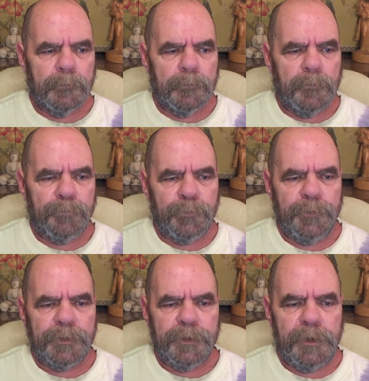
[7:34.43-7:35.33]

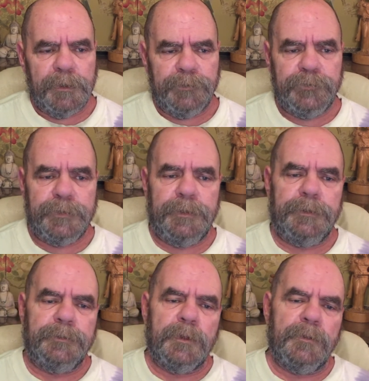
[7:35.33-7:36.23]
Employing
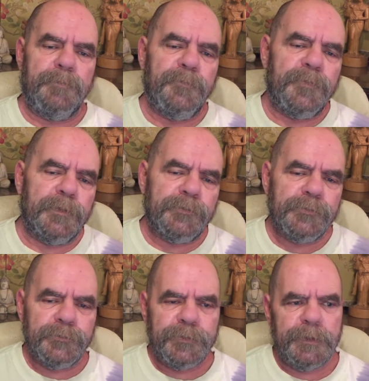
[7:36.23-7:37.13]
uneducated,
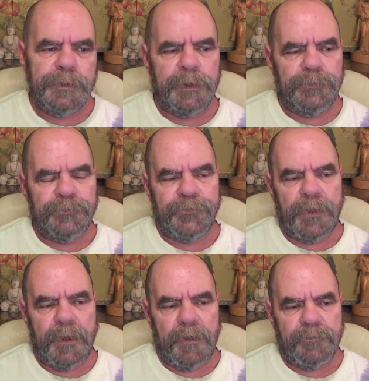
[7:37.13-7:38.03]
unprofessional teenage
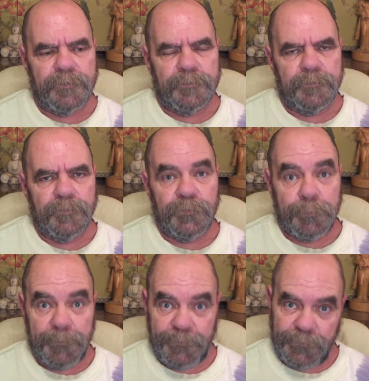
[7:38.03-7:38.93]
staff.
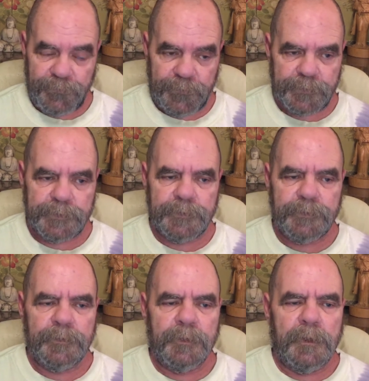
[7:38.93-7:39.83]
Specifically,
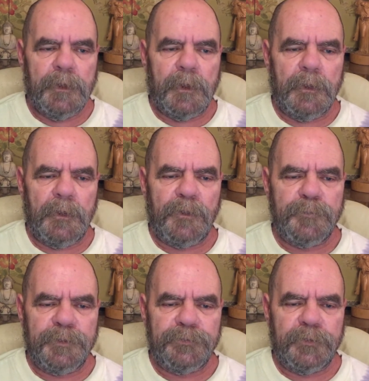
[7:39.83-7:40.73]
I allowed
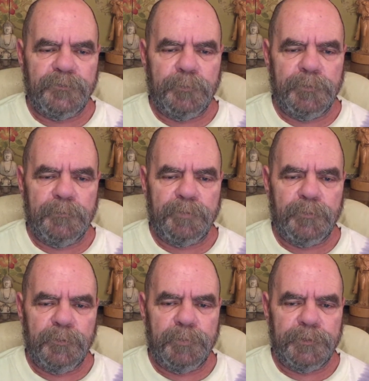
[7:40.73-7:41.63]
myself to be
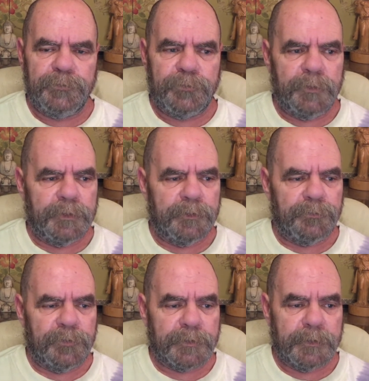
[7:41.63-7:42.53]
employed by Straight as a
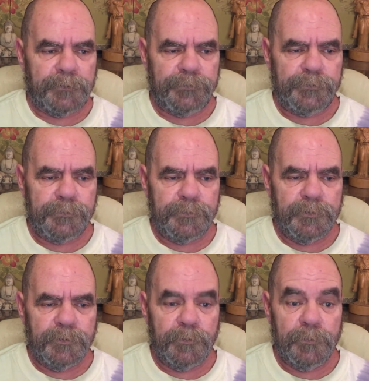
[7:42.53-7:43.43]
counselor,
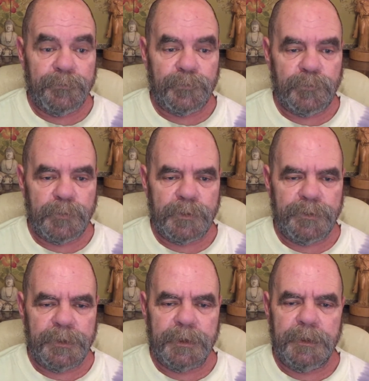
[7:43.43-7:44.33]
knowing full well
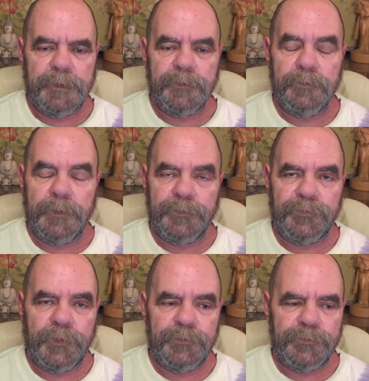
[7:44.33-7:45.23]
that I had no
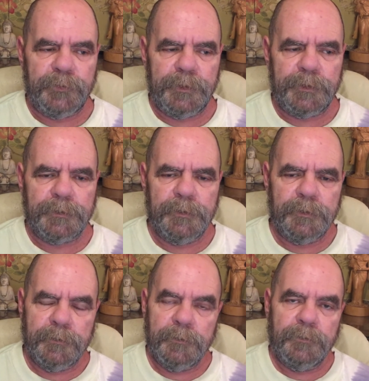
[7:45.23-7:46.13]
outside training,
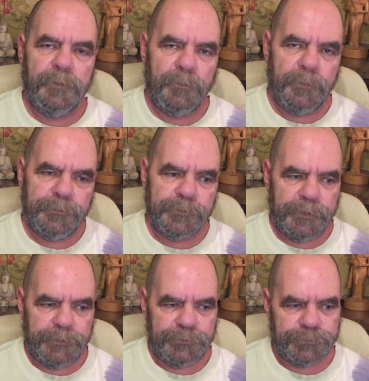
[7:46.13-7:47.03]
no
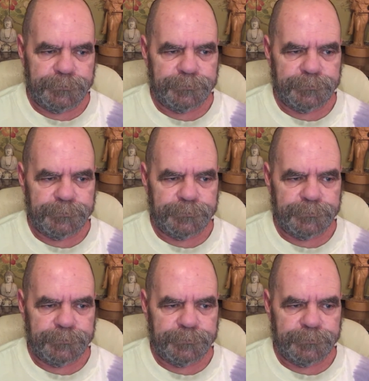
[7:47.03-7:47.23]
education.